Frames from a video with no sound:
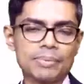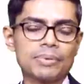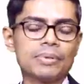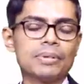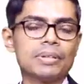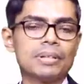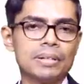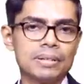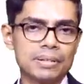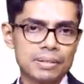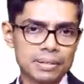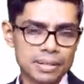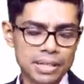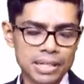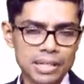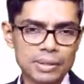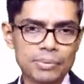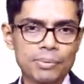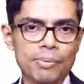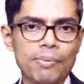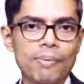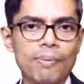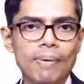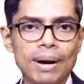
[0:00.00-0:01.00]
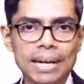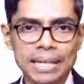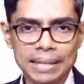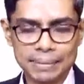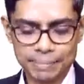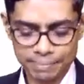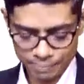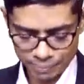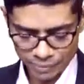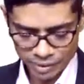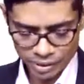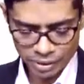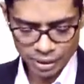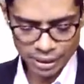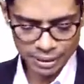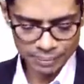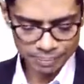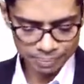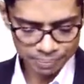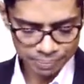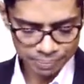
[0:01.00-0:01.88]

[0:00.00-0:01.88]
We will tell you why. Okay.